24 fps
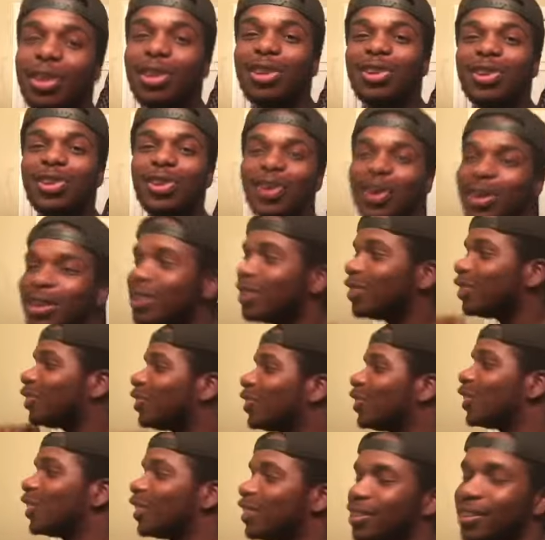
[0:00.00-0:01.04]
trotter,
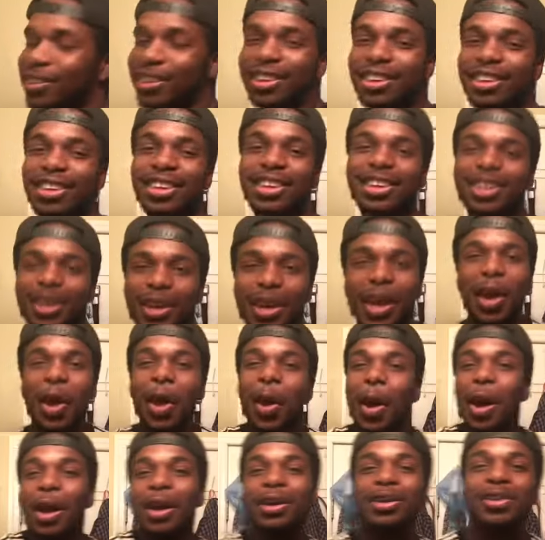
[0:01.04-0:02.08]
trotter.
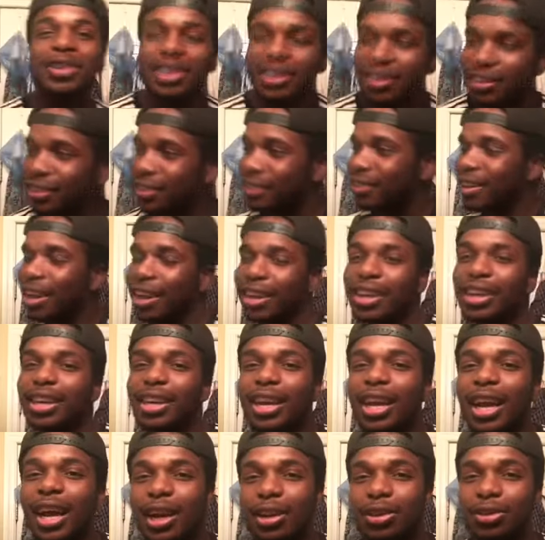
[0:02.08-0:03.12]
Reach inside the
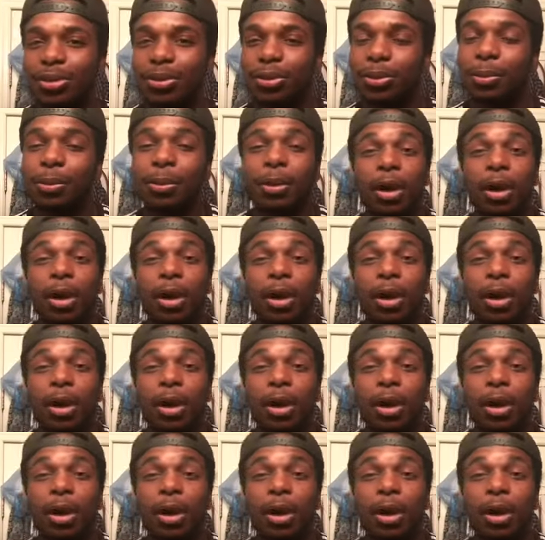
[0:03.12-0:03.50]
classroom.